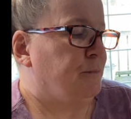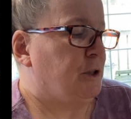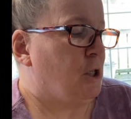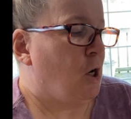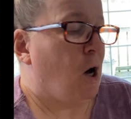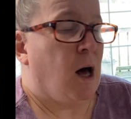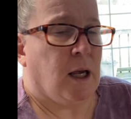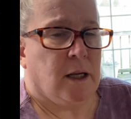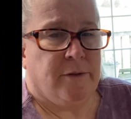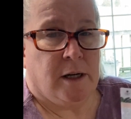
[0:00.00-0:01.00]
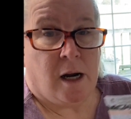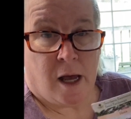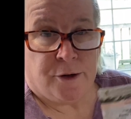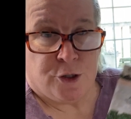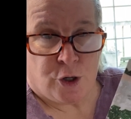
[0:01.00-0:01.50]
So I'll give it
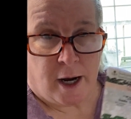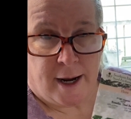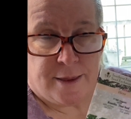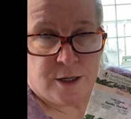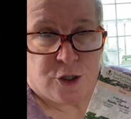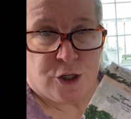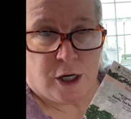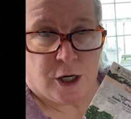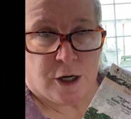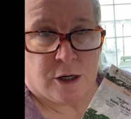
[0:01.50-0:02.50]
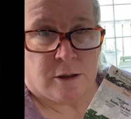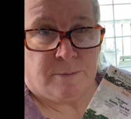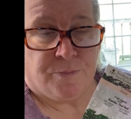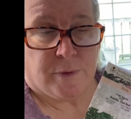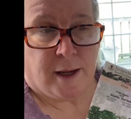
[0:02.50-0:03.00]
another try this year.
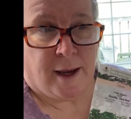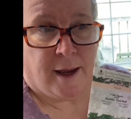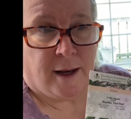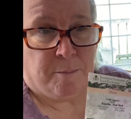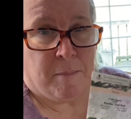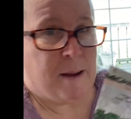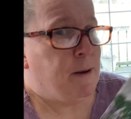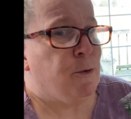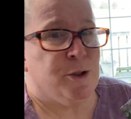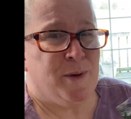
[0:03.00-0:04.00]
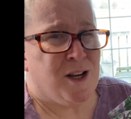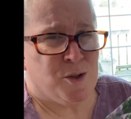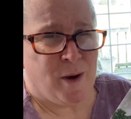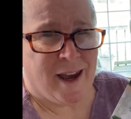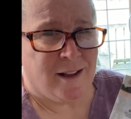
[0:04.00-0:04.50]
And maybe it was because
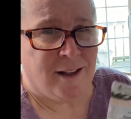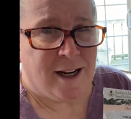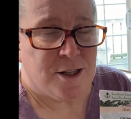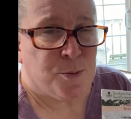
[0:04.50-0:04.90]
we had a late